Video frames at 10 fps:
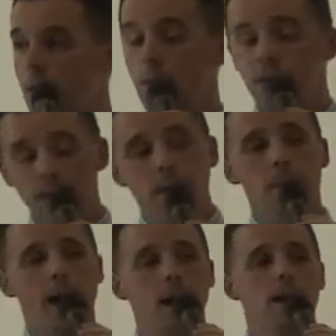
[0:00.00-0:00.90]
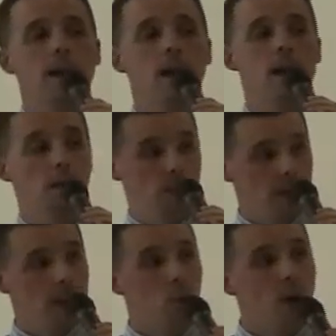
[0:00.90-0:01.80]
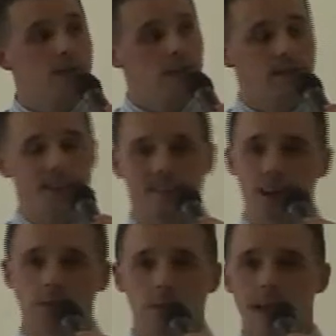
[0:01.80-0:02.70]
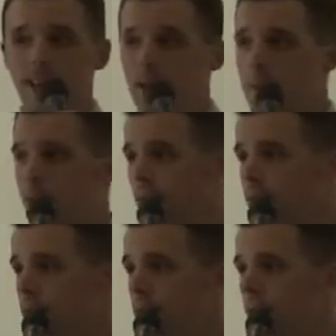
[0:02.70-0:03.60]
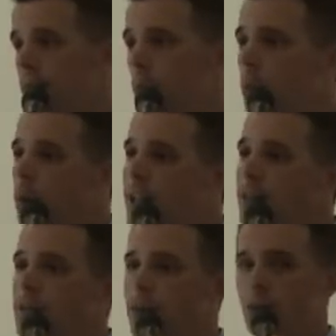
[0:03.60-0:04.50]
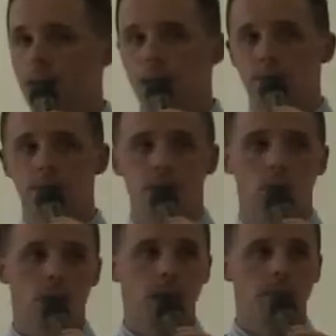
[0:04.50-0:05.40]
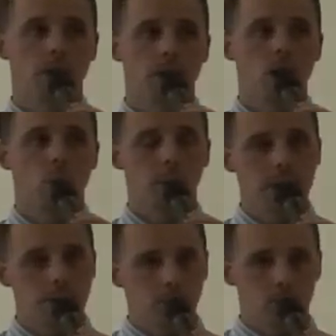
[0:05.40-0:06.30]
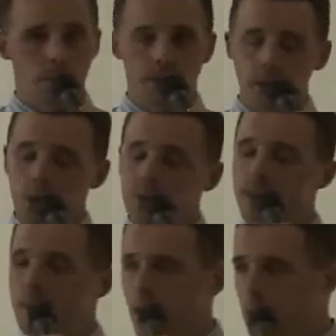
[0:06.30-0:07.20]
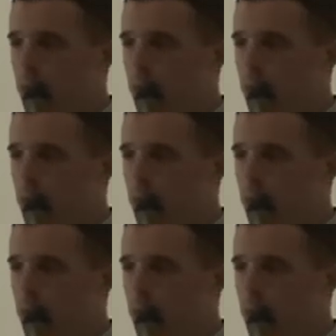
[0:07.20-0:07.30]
If we think about it, in one sense that sounds a lot like America today. We live in a land that's corrupt, where people are abusing their